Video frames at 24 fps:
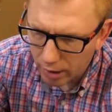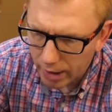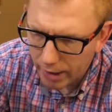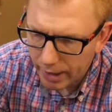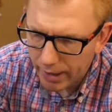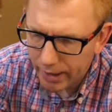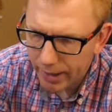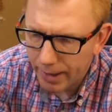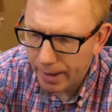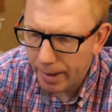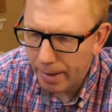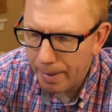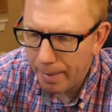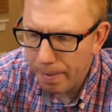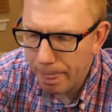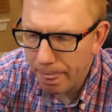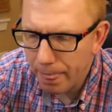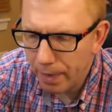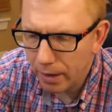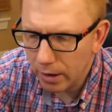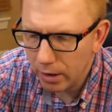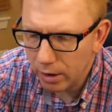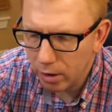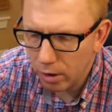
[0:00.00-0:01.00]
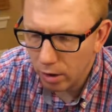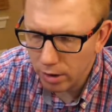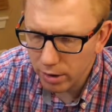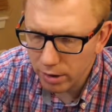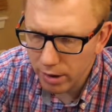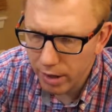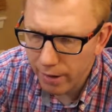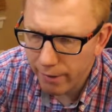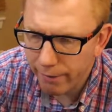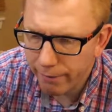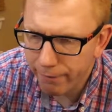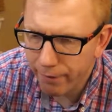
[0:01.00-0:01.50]
got
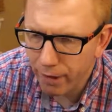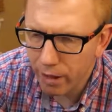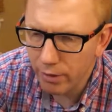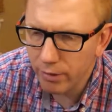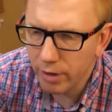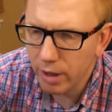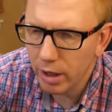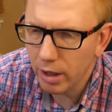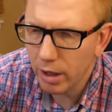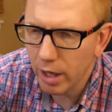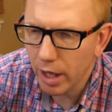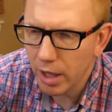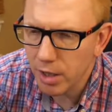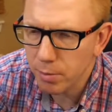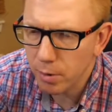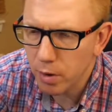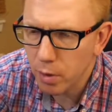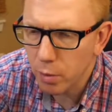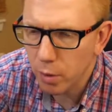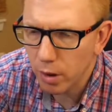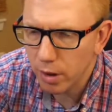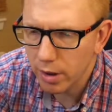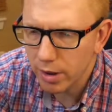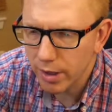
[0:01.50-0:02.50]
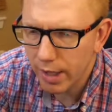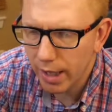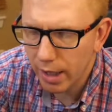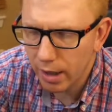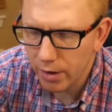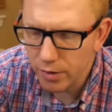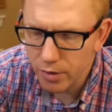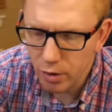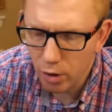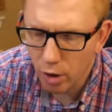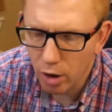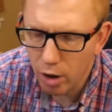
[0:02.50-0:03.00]
the following Xbox One
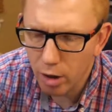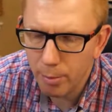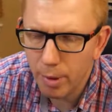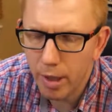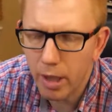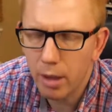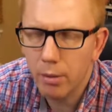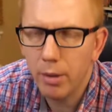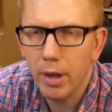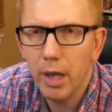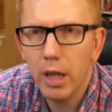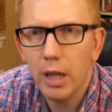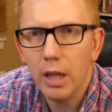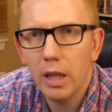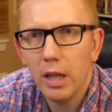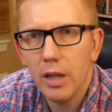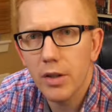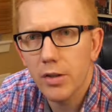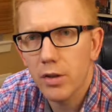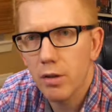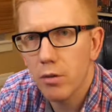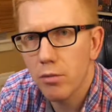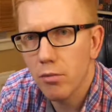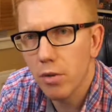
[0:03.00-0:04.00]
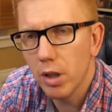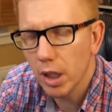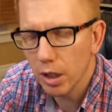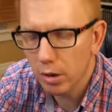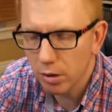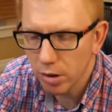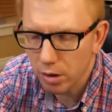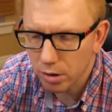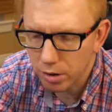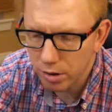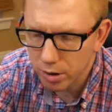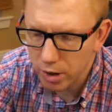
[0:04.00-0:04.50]
titles. Or, by the way, is in really
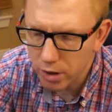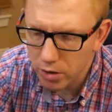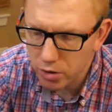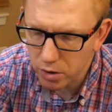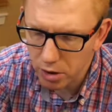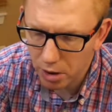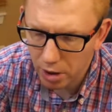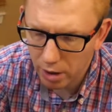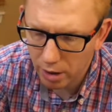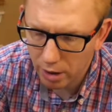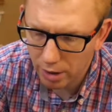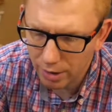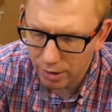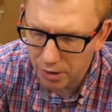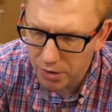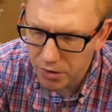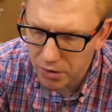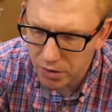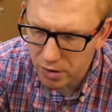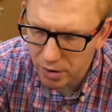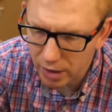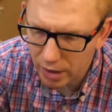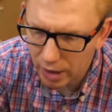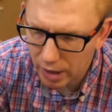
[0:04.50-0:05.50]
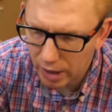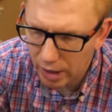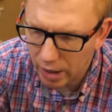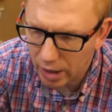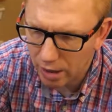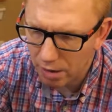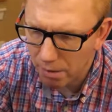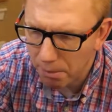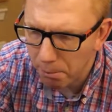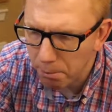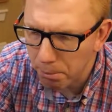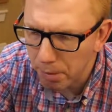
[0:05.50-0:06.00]
good condition. Discs
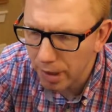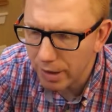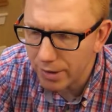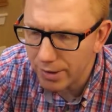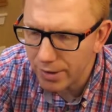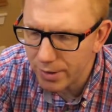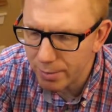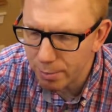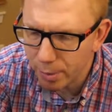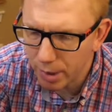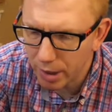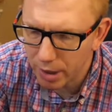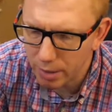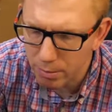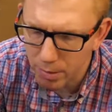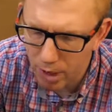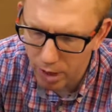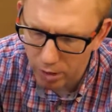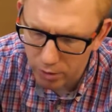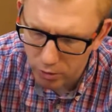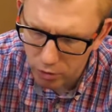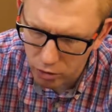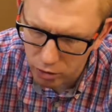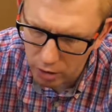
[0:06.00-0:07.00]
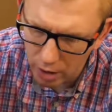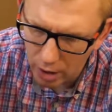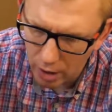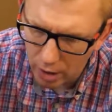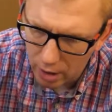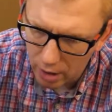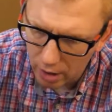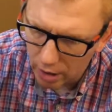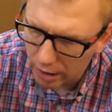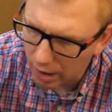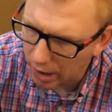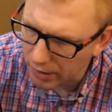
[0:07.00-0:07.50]
are mint pretty much.
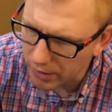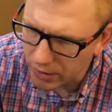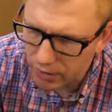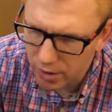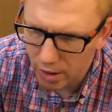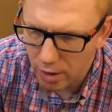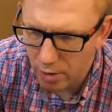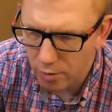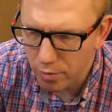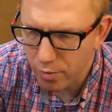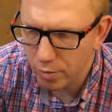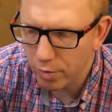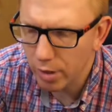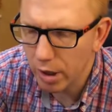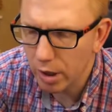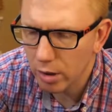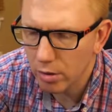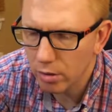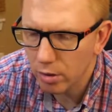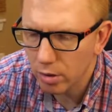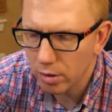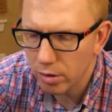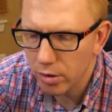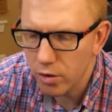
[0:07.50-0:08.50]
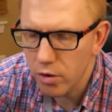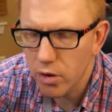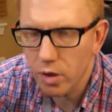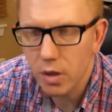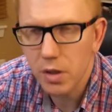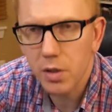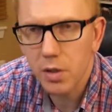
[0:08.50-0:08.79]
Cases are in really good condition